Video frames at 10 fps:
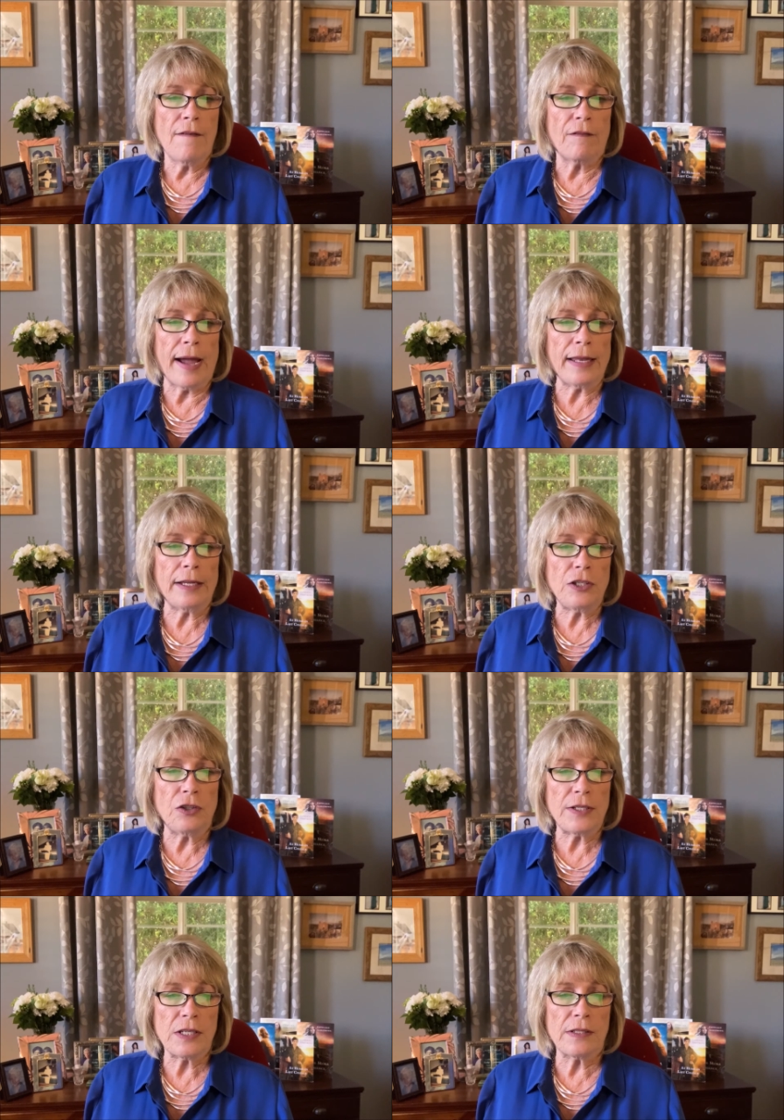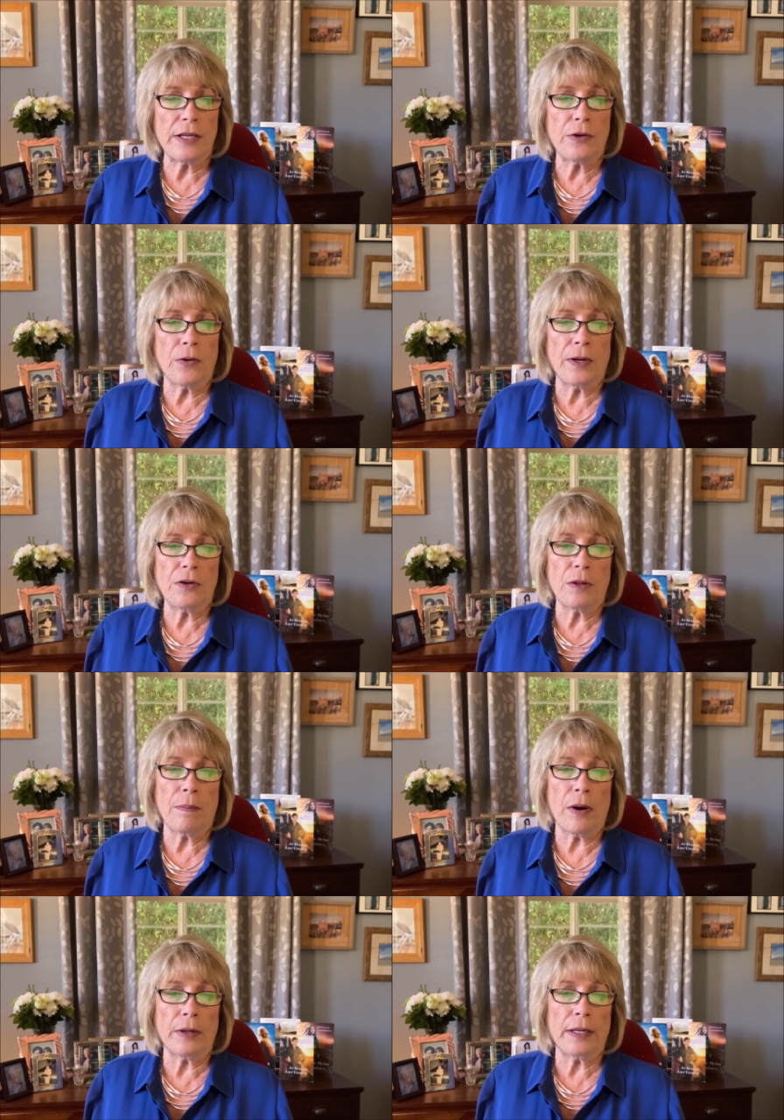Finally, just as they turned into the
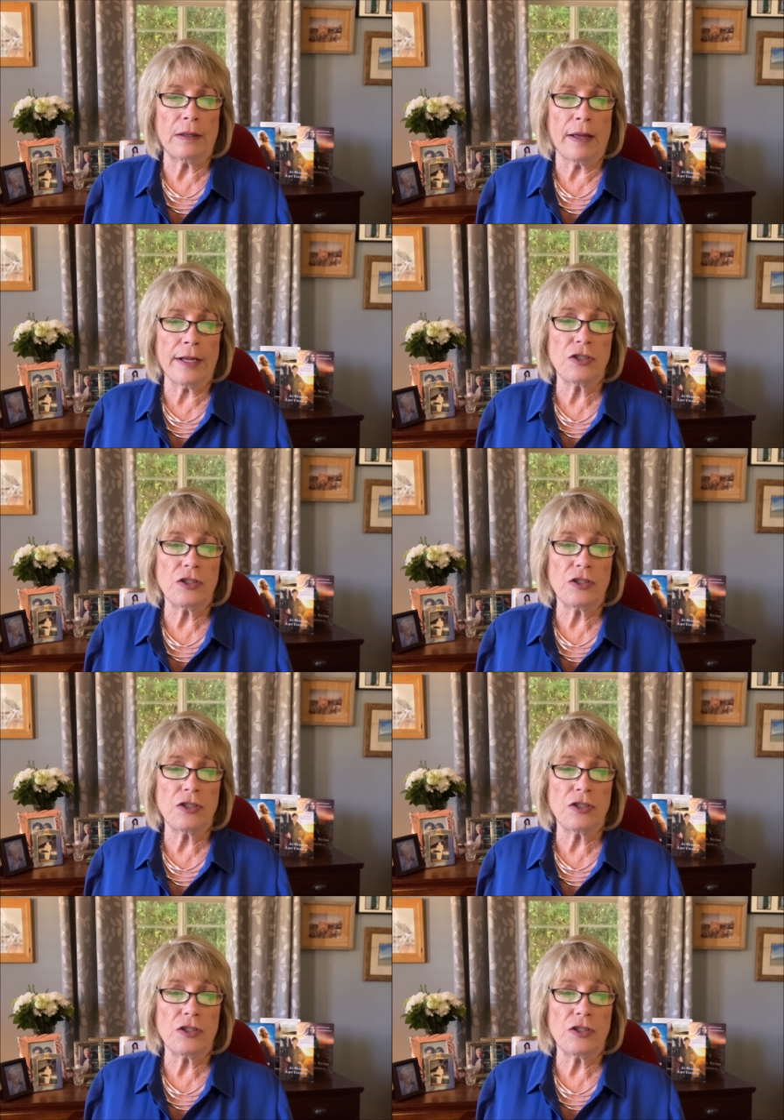parking lot,